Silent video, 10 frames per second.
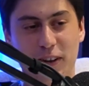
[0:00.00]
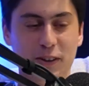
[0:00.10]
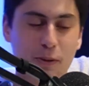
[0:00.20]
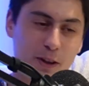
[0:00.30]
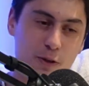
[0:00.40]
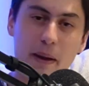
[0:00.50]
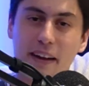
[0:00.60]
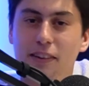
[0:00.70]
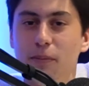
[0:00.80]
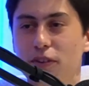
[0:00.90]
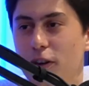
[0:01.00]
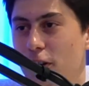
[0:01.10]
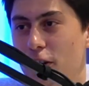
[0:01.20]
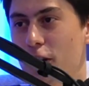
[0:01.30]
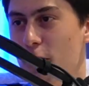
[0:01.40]
you expect him
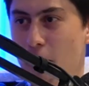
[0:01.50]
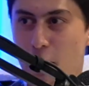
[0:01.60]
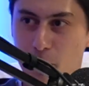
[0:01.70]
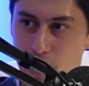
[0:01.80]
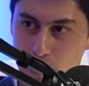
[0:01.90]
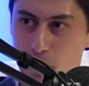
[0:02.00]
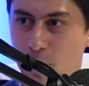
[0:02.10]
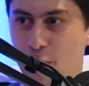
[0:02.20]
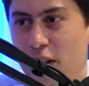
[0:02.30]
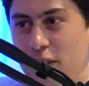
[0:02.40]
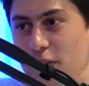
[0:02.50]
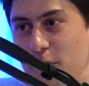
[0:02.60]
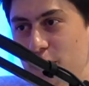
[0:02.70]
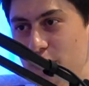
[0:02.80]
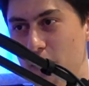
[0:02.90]
to maybe play a bit more
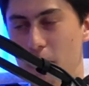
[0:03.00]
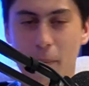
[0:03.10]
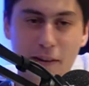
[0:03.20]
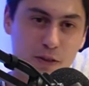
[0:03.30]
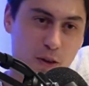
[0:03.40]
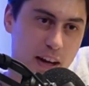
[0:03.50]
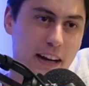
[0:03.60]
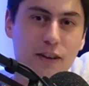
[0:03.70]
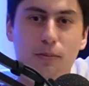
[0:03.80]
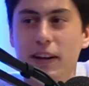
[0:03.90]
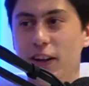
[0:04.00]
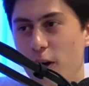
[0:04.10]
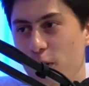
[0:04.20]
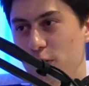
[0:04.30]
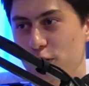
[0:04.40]
defensive, and maybe he's not getting as many
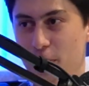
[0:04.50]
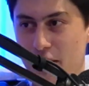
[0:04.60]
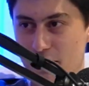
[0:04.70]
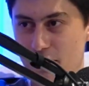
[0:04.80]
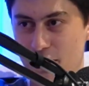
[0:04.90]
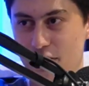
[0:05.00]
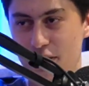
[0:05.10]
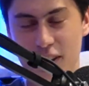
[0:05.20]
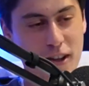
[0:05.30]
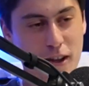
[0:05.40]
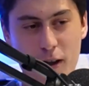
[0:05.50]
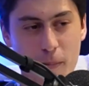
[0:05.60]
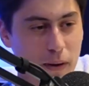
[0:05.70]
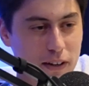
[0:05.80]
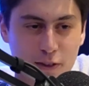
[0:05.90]
goals, as many assists,
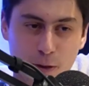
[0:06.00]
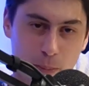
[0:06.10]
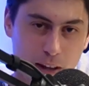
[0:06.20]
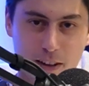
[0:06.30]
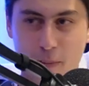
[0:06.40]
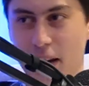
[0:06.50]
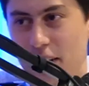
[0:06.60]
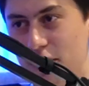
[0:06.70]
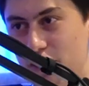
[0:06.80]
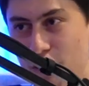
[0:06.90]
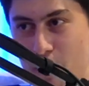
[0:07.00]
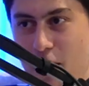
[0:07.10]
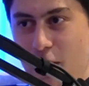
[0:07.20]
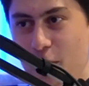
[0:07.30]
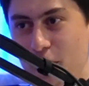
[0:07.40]
but he's still pinging them out to
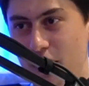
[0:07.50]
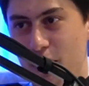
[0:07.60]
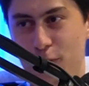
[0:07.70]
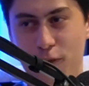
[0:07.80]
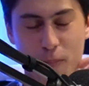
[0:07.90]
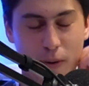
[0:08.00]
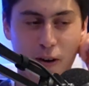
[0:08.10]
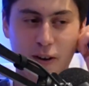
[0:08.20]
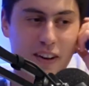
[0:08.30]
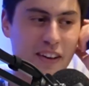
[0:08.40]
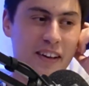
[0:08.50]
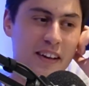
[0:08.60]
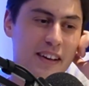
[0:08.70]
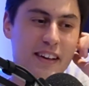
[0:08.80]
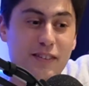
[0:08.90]
Gramado and Frimpong, and
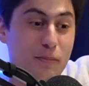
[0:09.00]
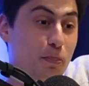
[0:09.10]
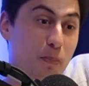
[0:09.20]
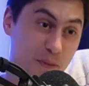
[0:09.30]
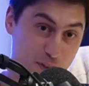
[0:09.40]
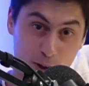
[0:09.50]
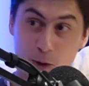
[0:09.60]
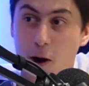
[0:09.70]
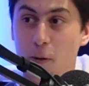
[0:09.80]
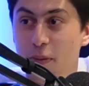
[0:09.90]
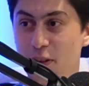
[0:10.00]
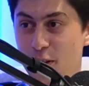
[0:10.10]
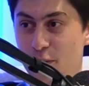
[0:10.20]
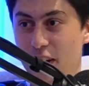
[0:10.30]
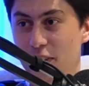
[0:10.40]
still helping the
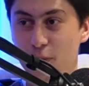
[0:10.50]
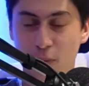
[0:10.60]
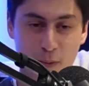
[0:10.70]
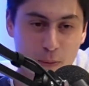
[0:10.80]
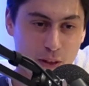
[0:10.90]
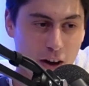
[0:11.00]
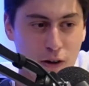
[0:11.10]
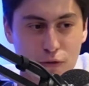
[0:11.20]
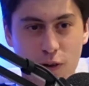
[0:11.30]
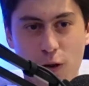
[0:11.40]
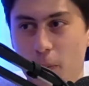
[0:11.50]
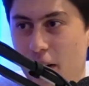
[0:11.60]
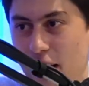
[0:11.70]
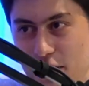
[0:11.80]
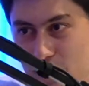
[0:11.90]
defence with Andric or
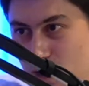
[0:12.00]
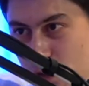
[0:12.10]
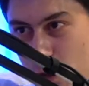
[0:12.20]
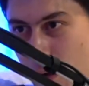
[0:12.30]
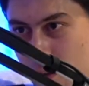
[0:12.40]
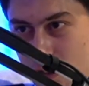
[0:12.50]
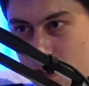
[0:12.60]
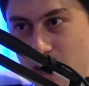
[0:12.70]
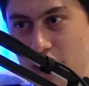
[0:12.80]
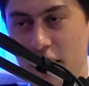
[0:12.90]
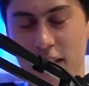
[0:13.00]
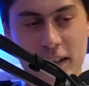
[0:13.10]
Palacios, whoever's in there.